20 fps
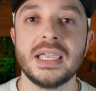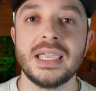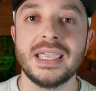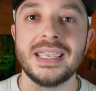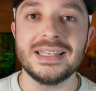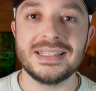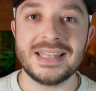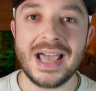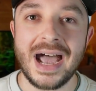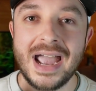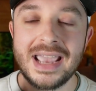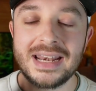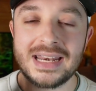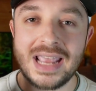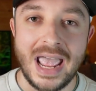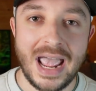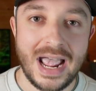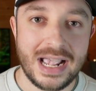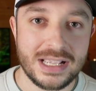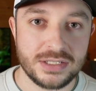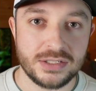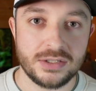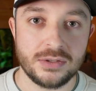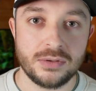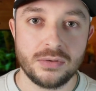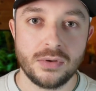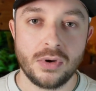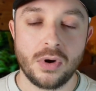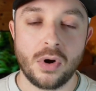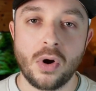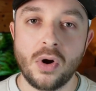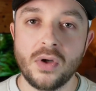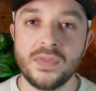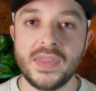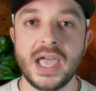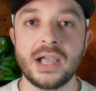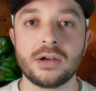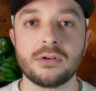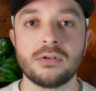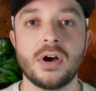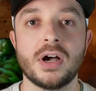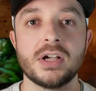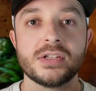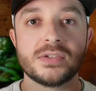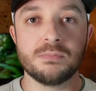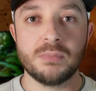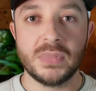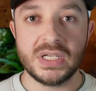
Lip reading: He died as you. On that cross,